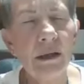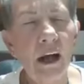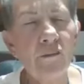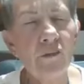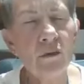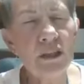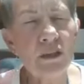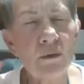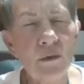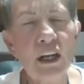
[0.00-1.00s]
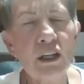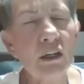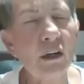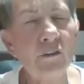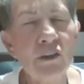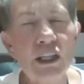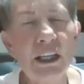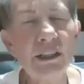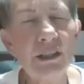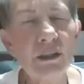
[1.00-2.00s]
of the resurrection of Jesus